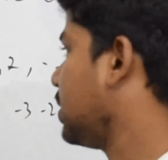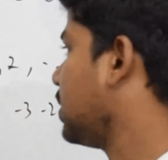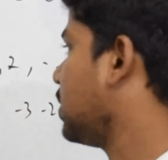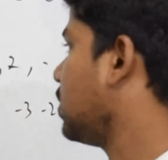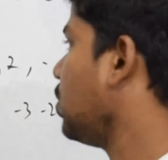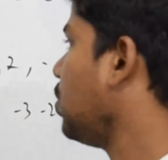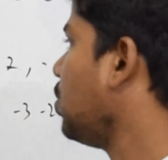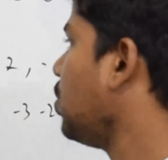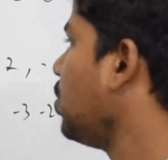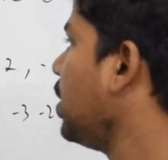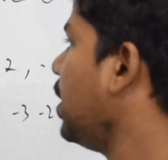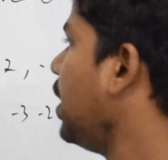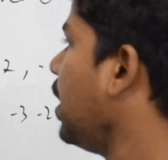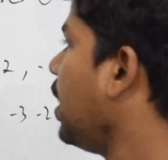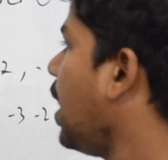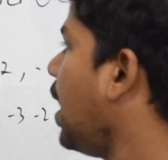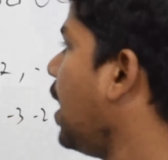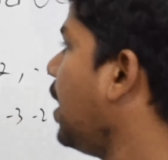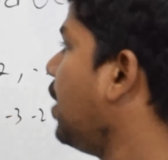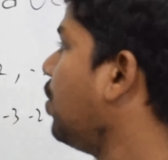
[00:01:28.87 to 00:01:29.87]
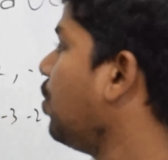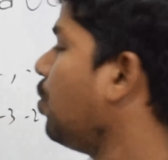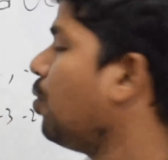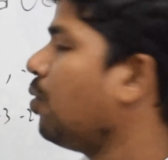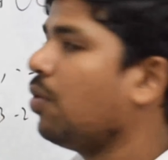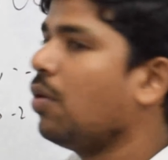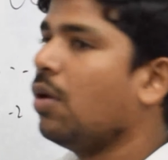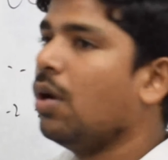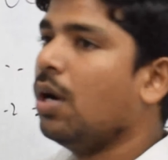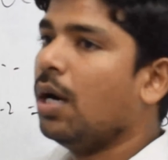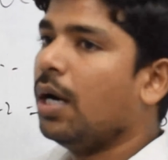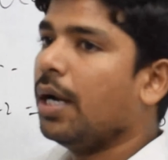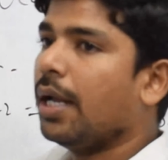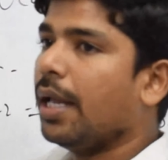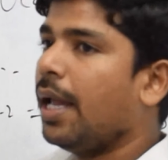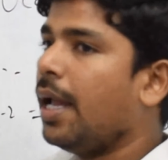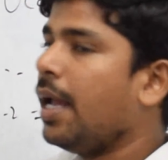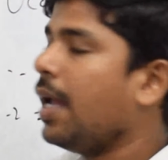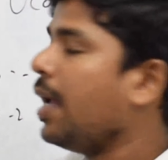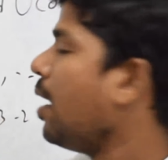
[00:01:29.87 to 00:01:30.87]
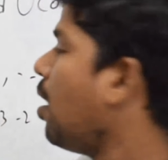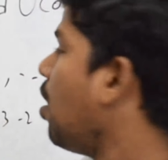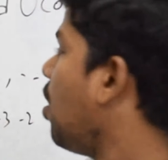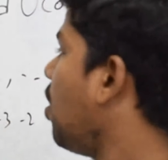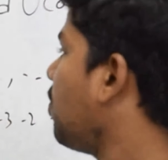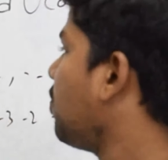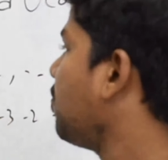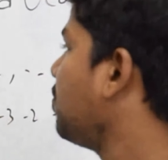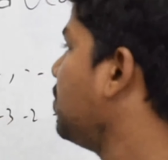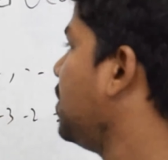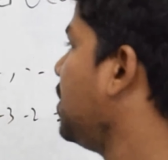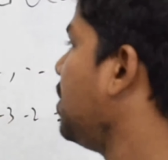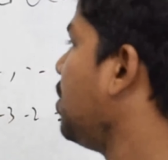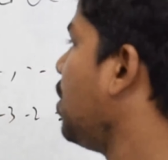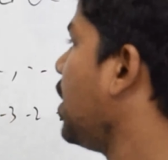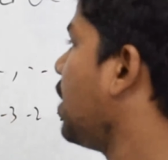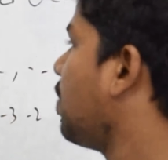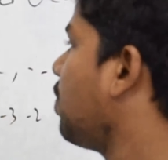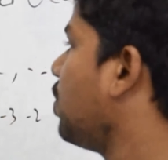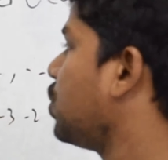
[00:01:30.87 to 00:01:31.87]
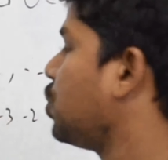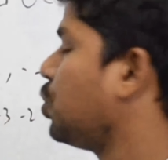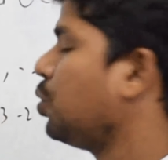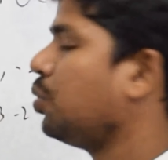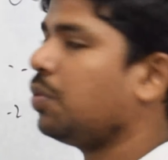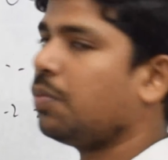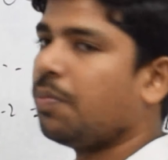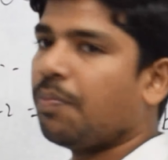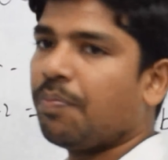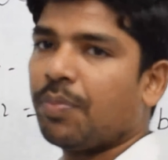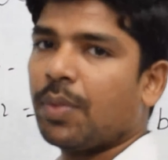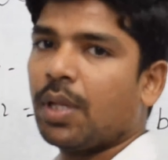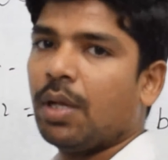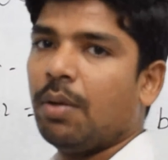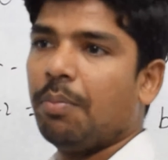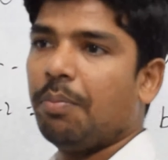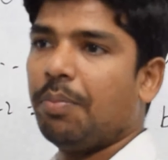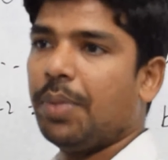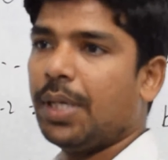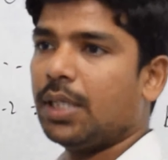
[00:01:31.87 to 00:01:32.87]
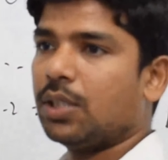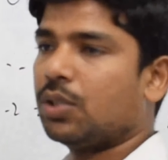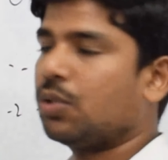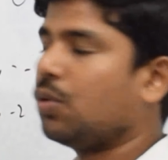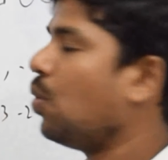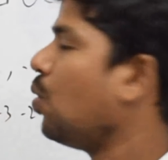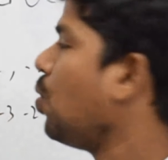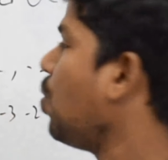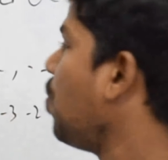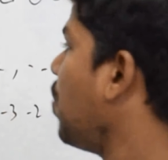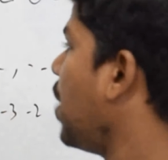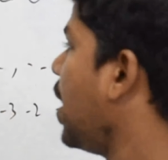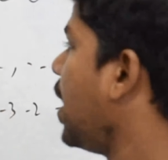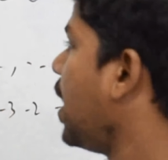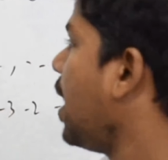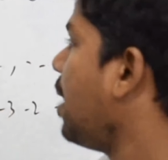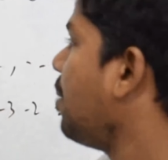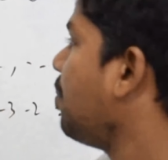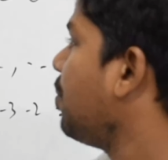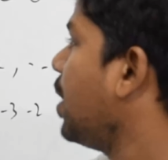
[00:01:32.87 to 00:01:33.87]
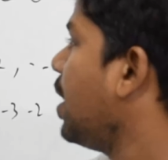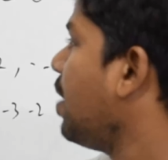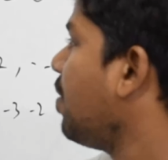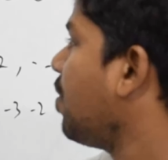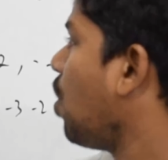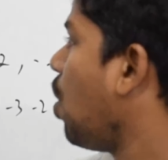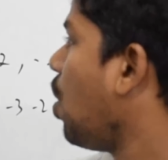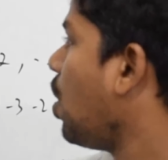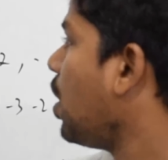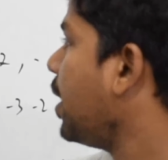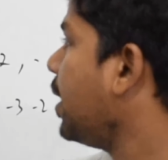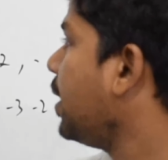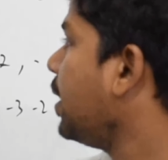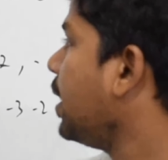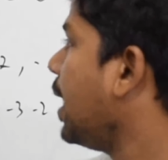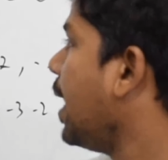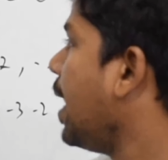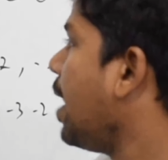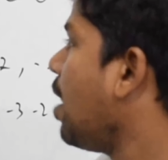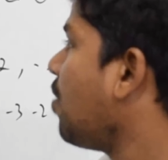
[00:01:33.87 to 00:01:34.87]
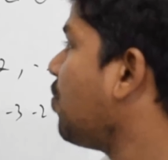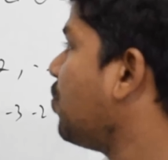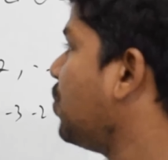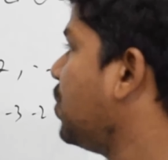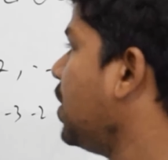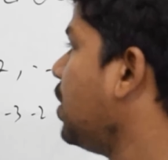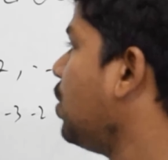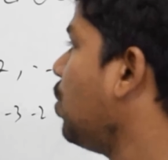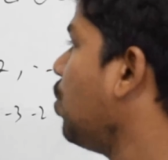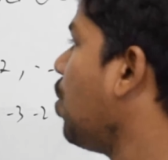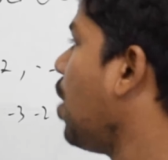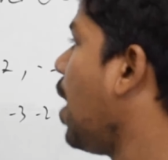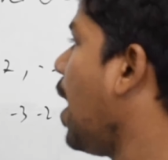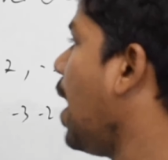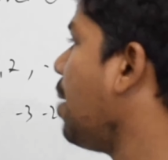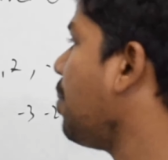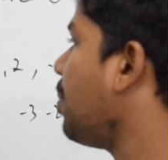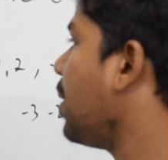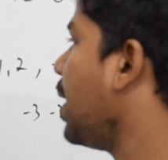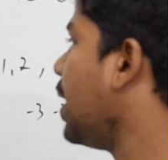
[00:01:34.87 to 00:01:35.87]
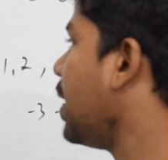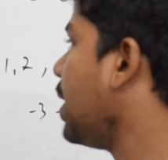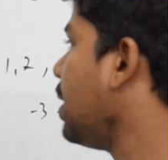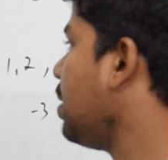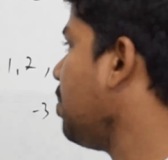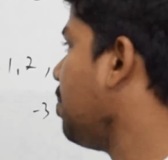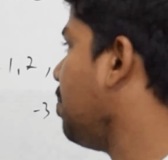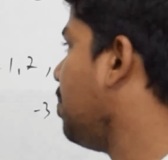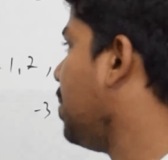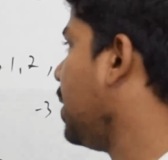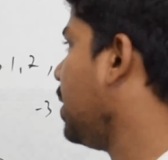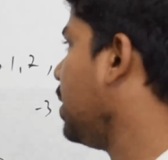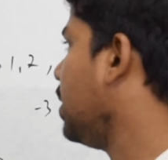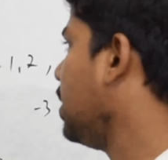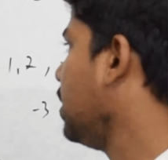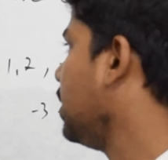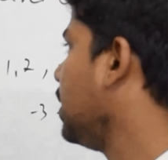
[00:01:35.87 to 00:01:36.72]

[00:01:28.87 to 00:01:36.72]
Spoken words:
So here I know A of 0 equals to B. So when I am calling A of 0, I am getting B.